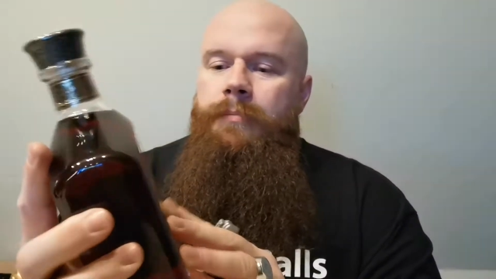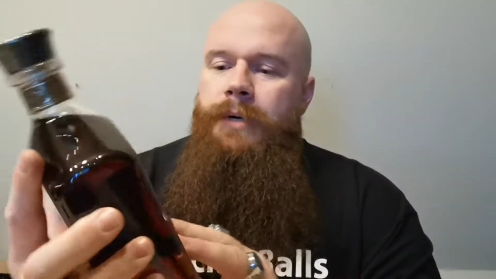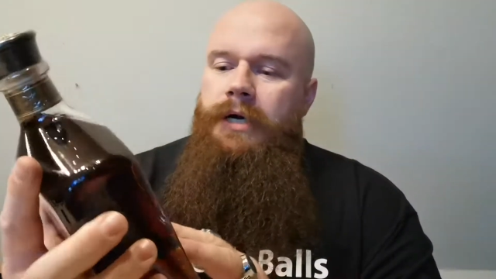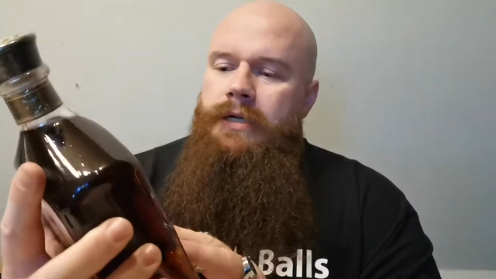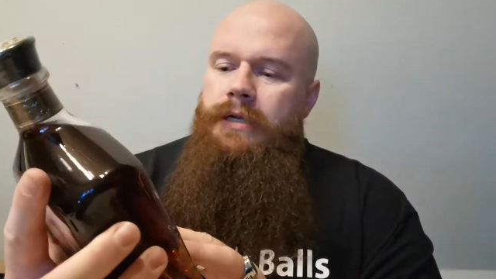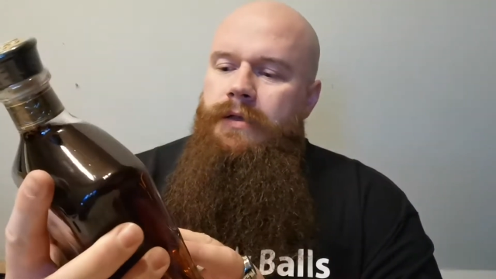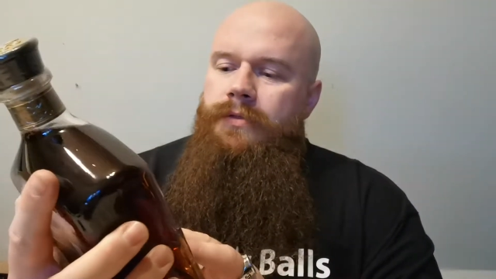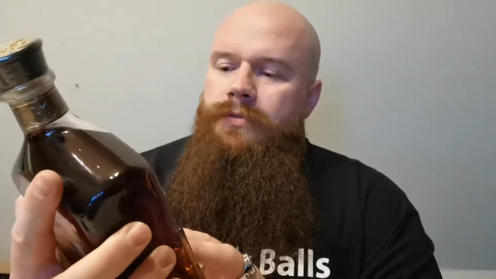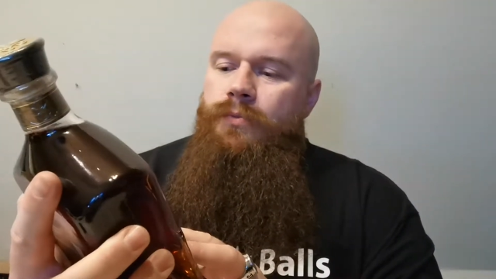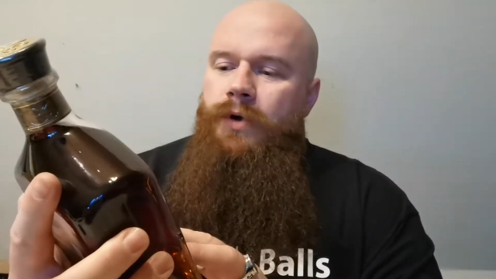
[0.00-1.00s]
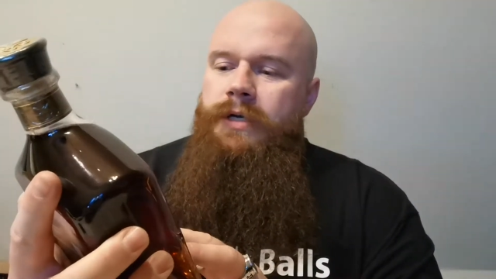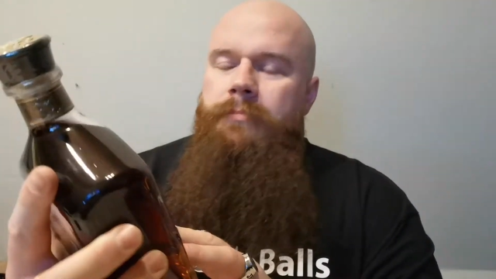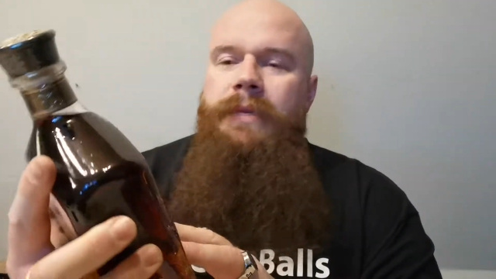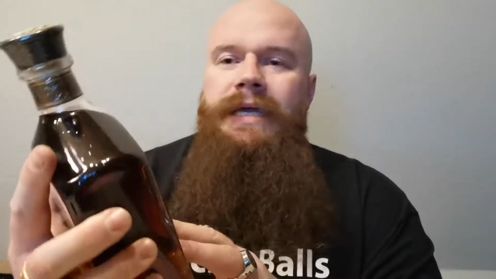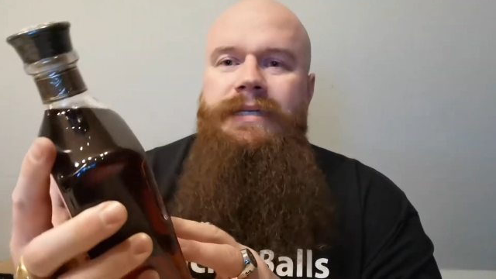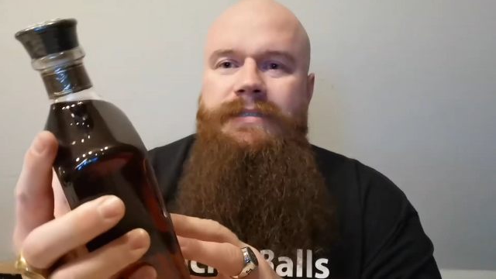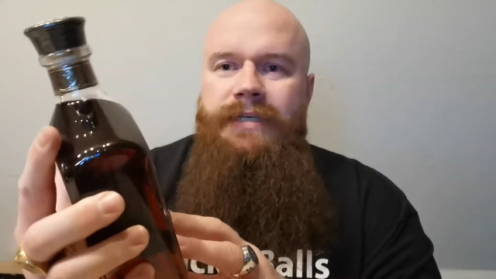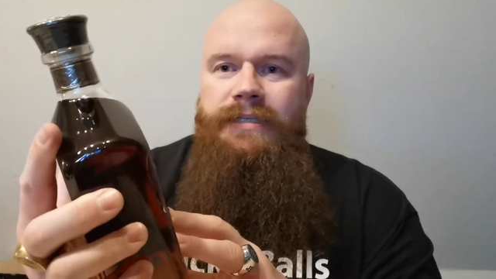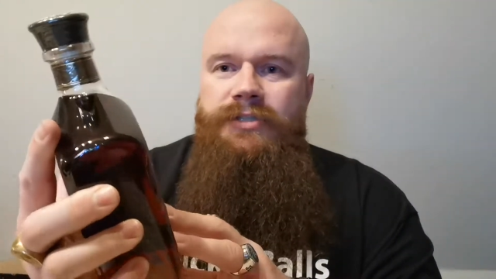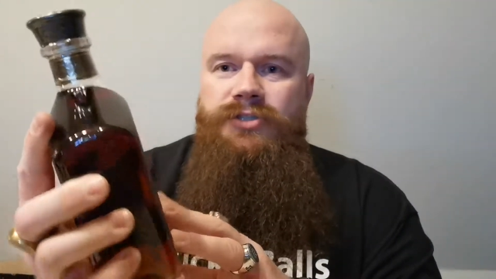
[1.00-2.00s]
But what it means
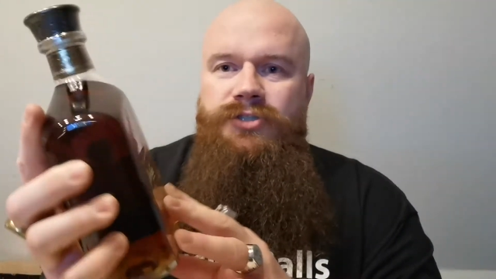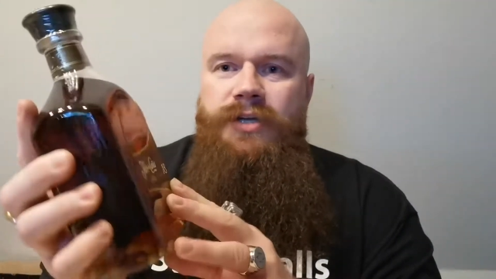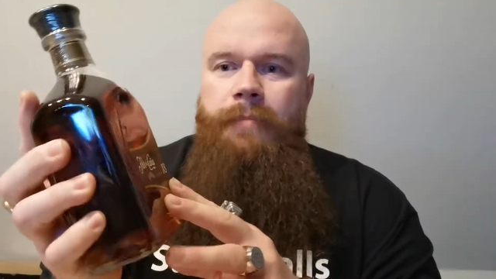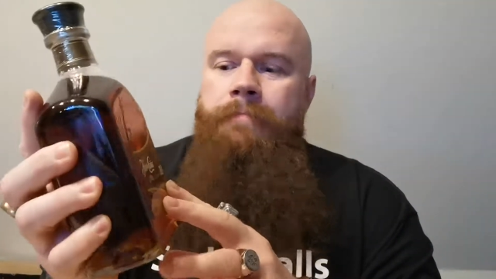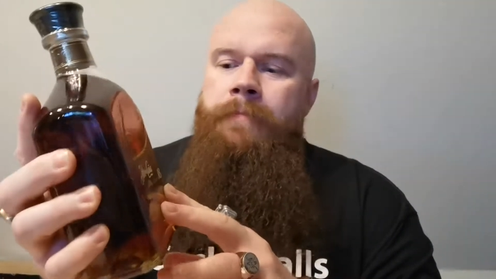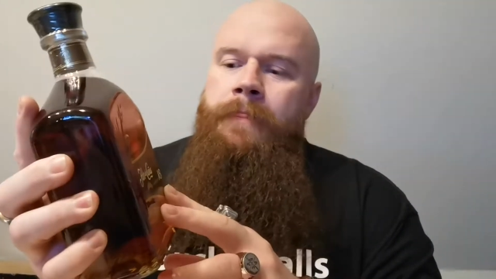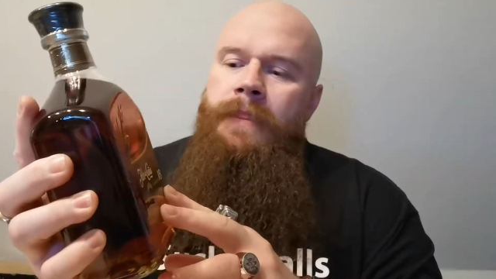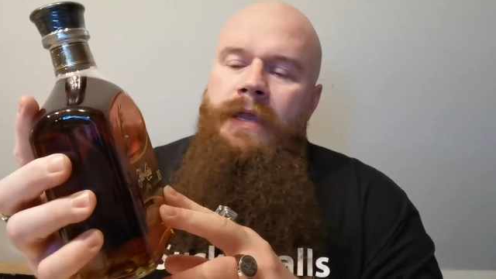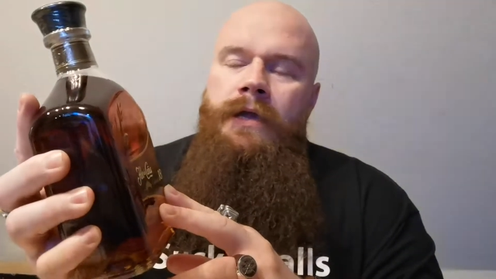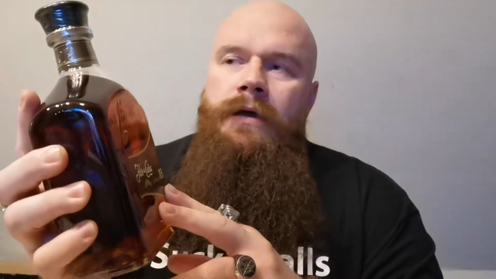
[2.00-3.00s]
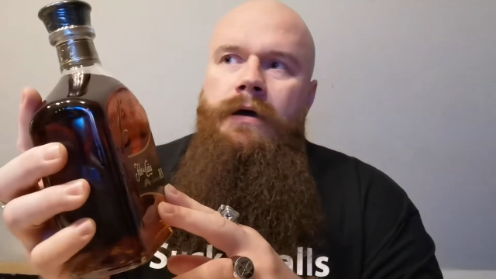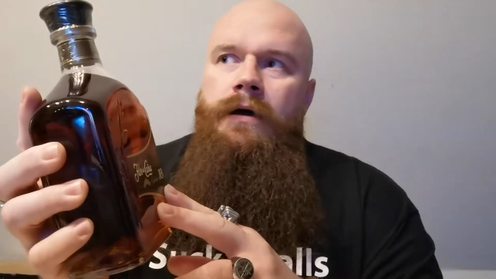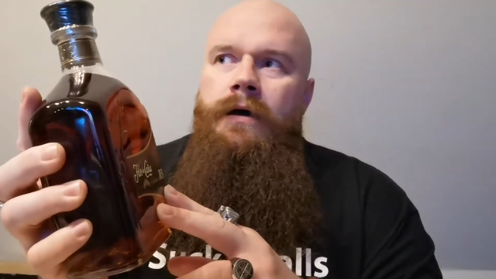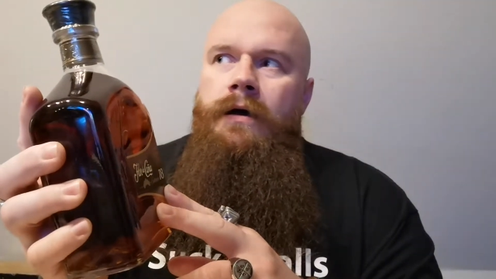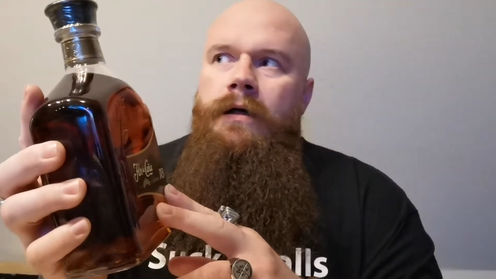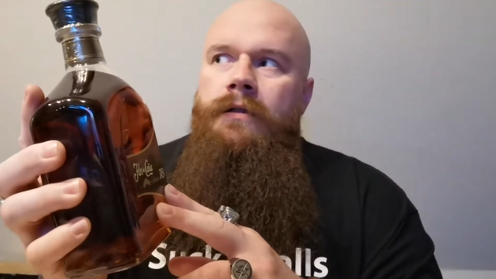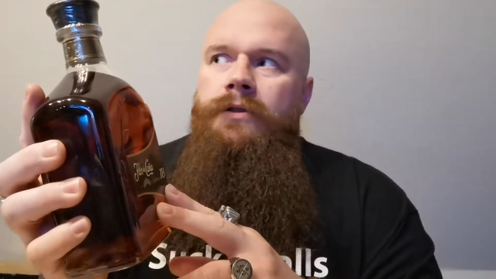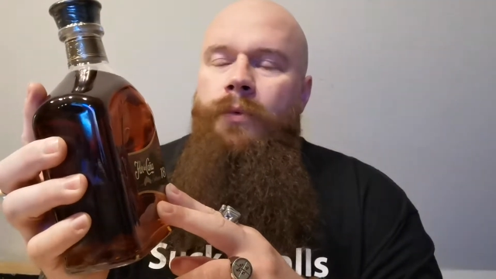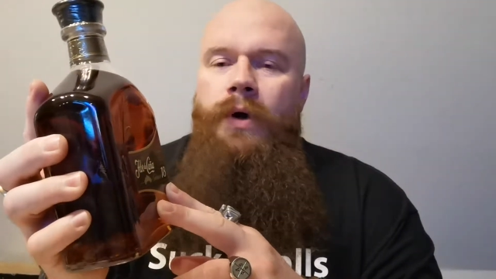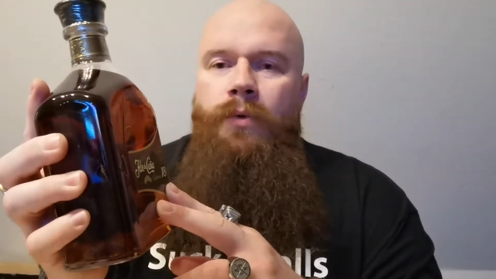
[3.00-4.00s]
is some lower